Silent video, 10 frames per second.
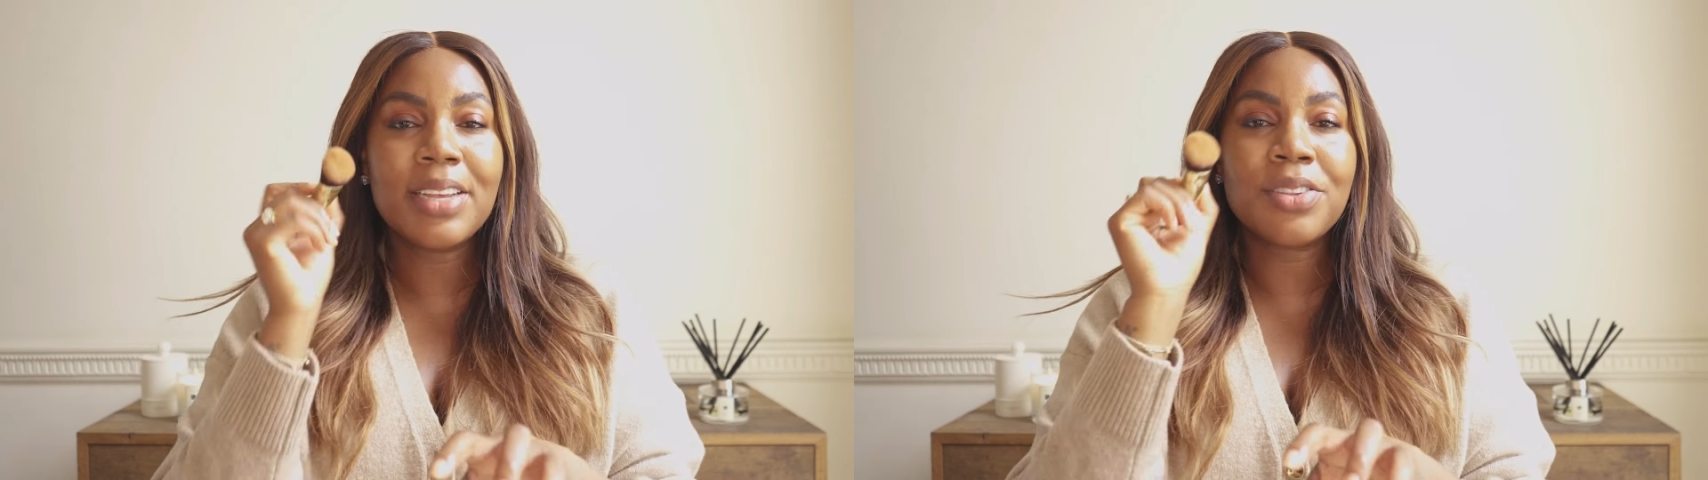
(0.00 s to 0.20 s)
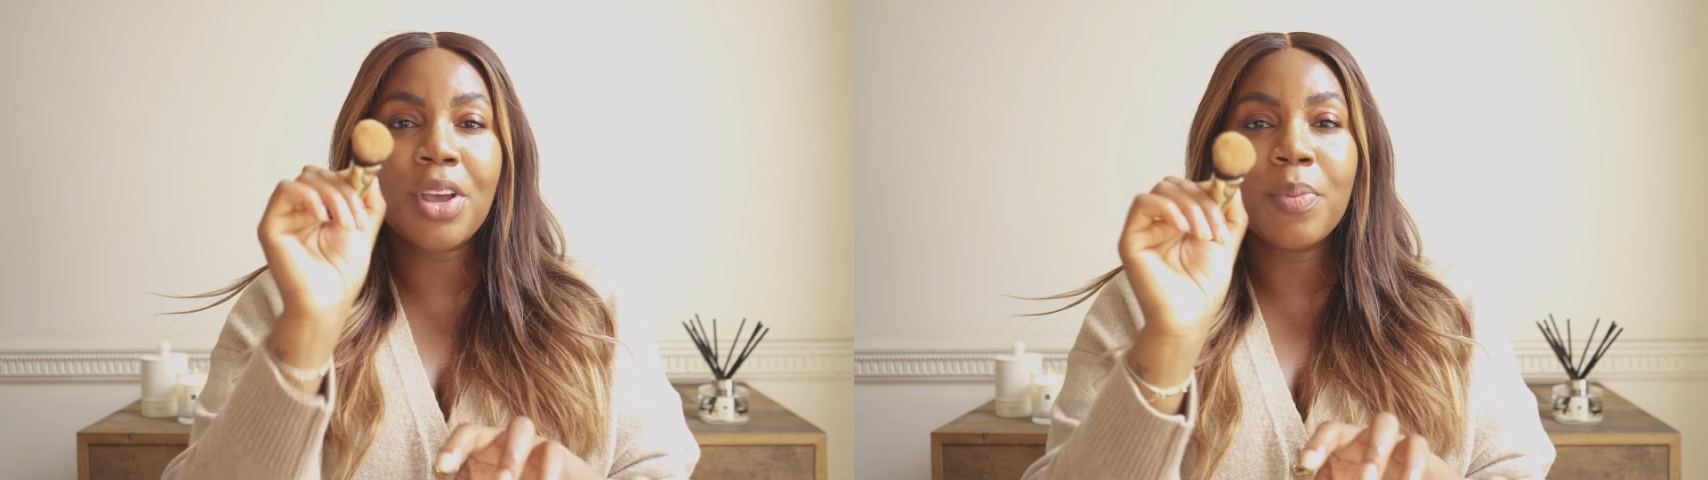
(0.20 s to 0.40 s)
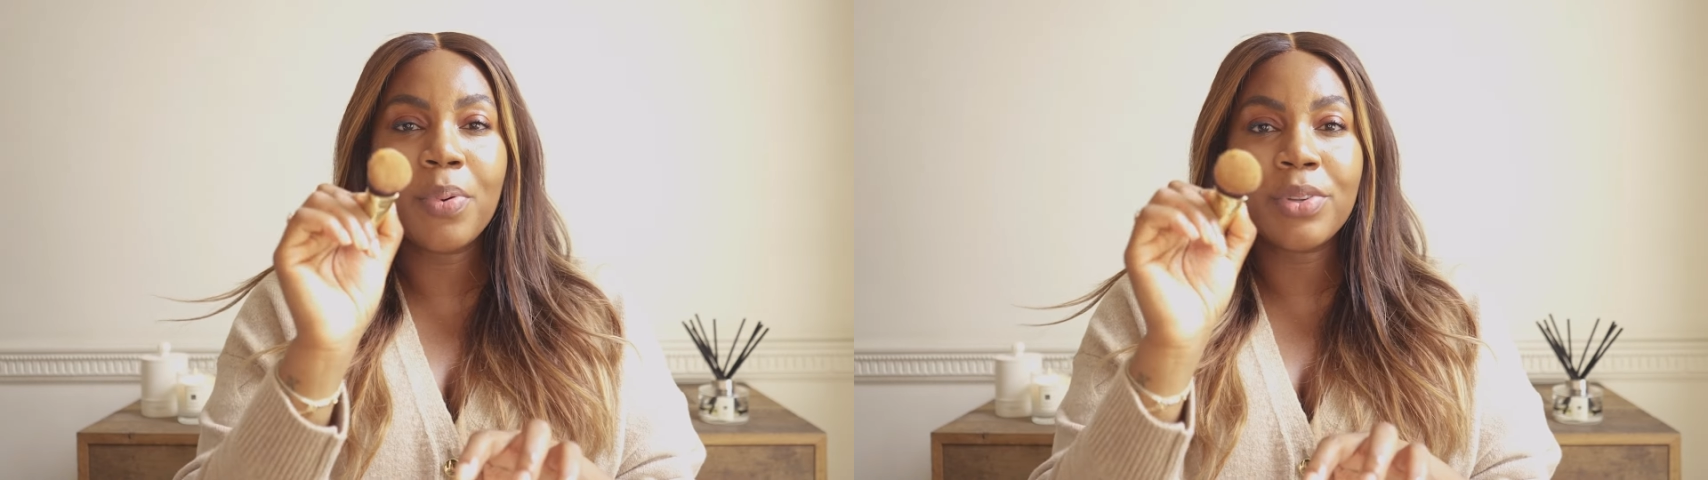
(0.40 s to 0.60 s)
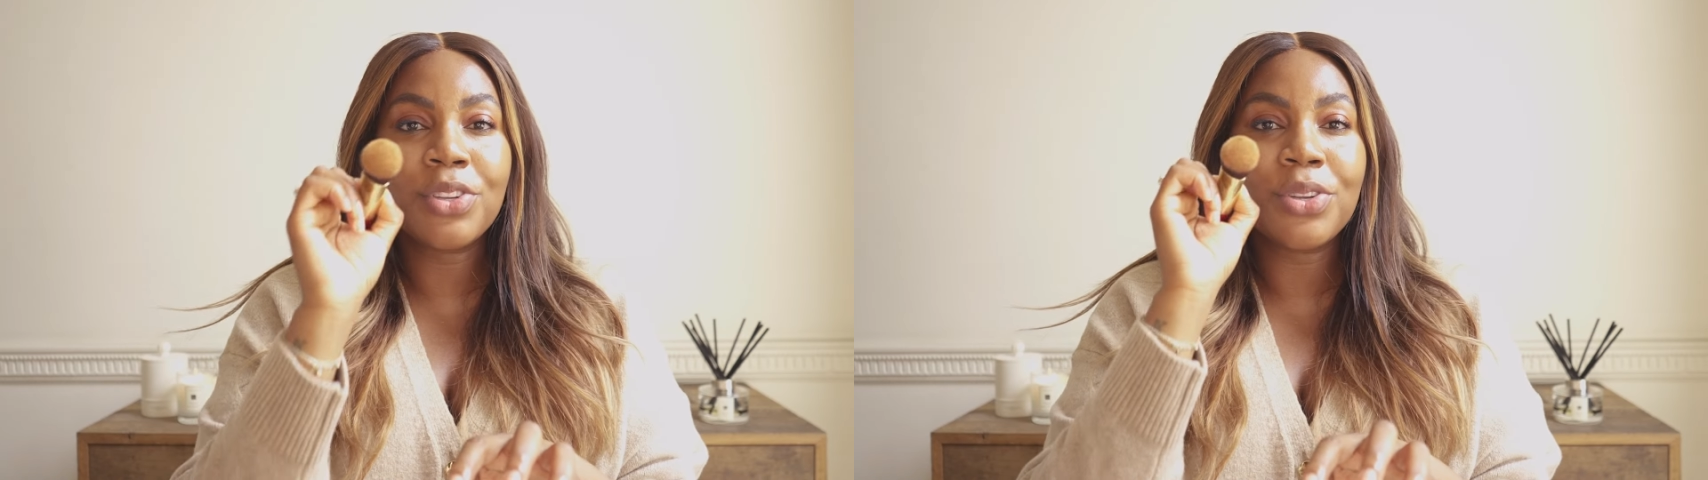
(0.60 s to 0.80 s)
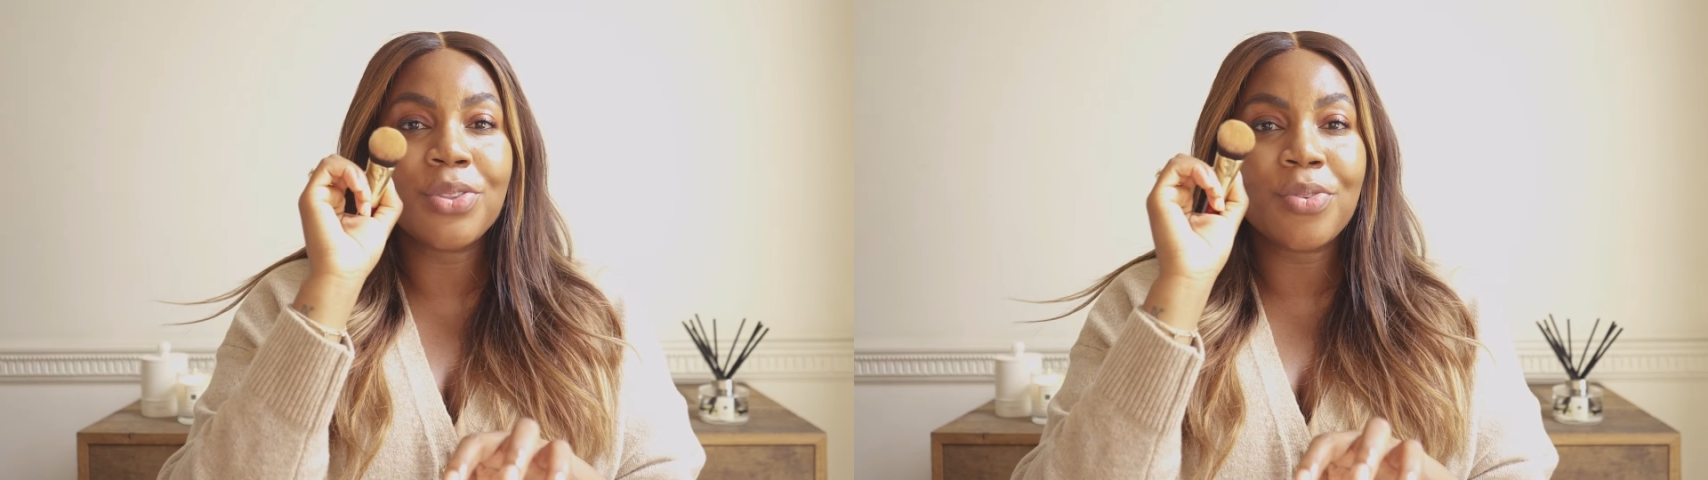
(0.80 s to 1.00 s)
It's so
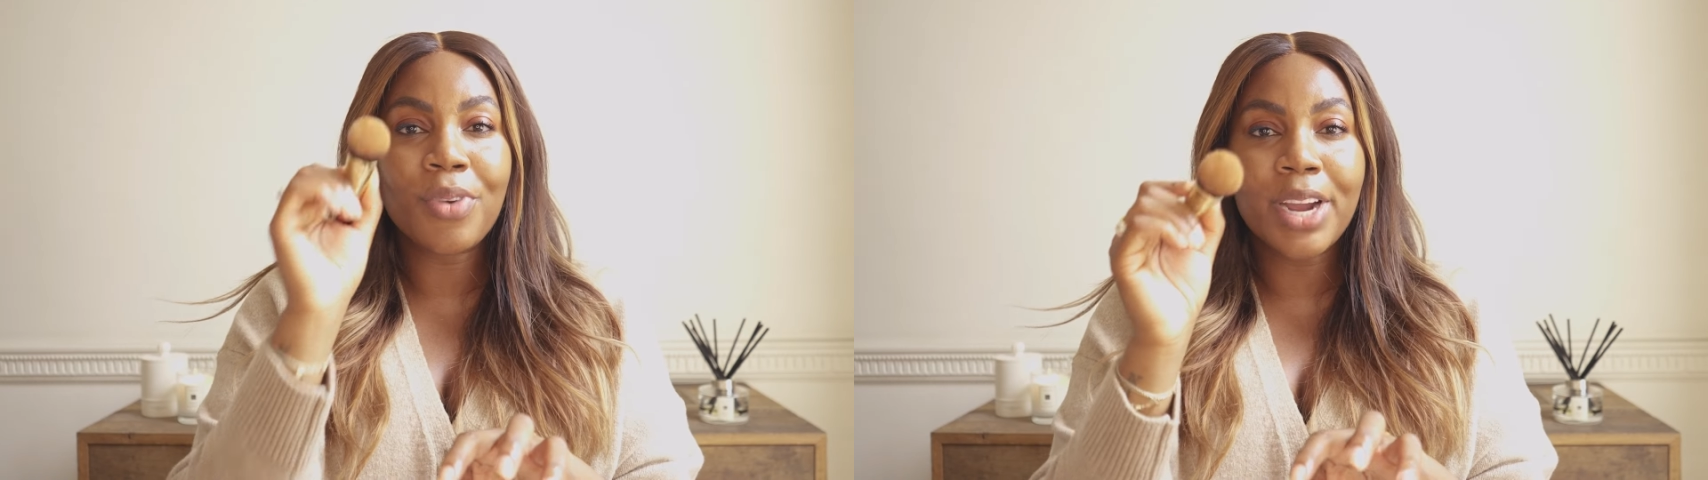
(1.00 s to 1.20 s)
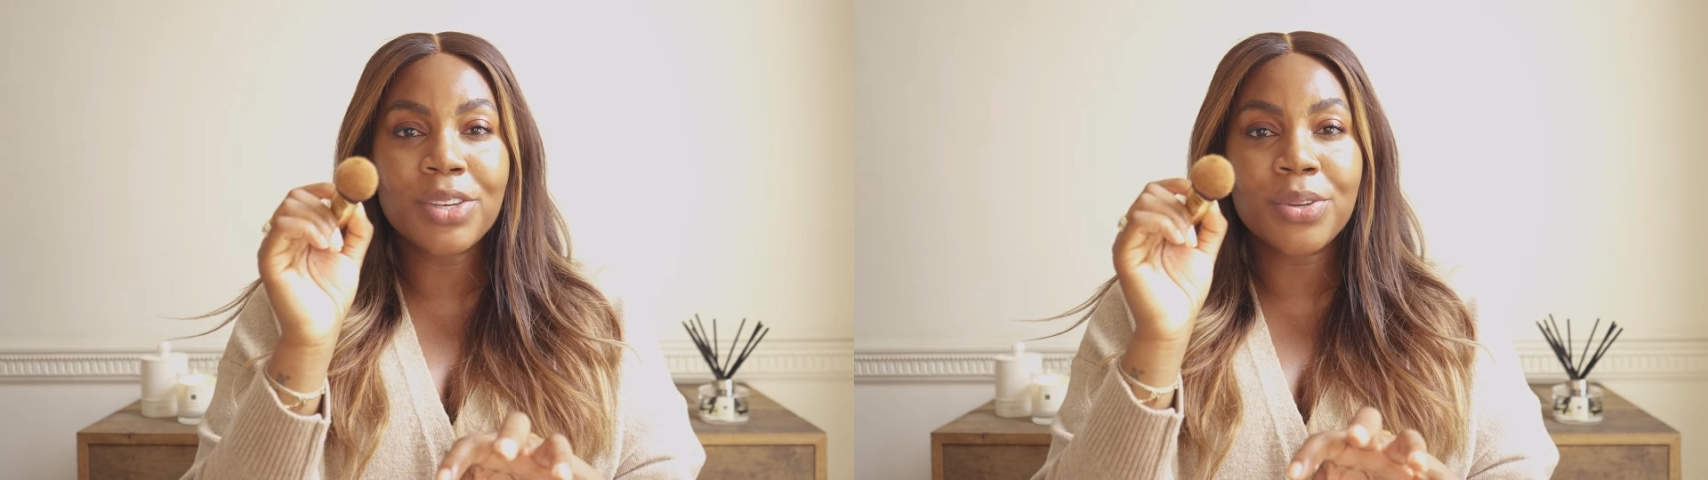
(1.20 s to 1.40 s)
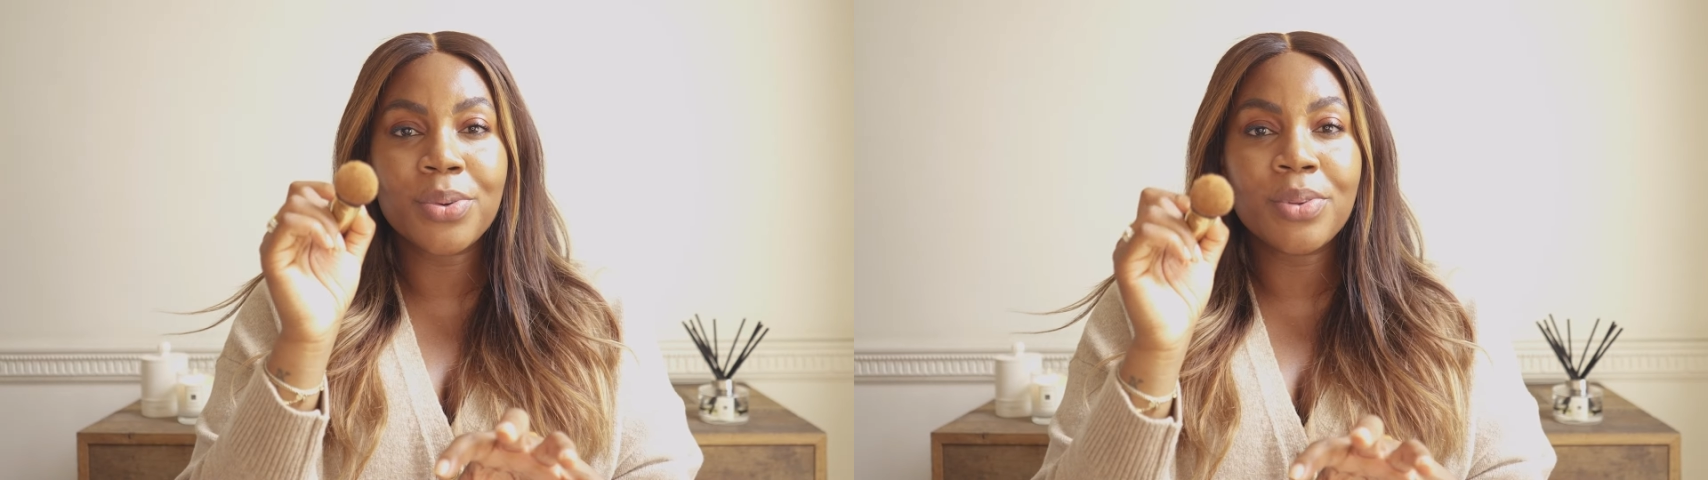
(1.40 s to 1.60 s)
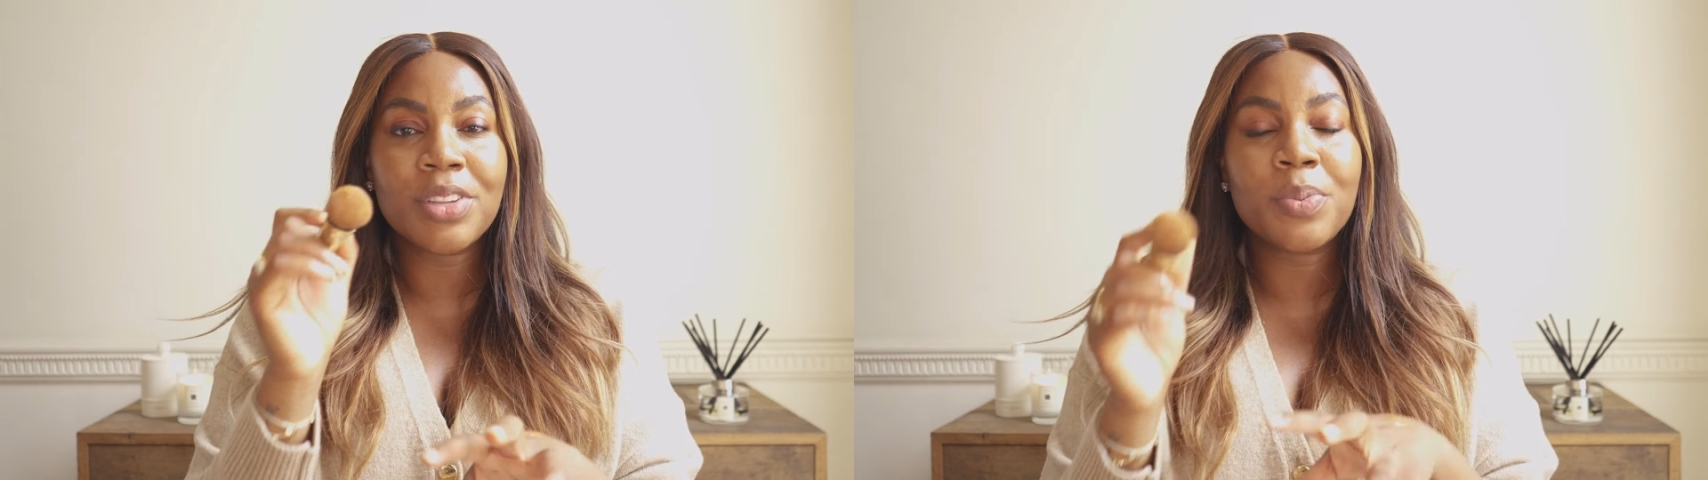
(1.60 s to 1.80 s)
important to use the right tools.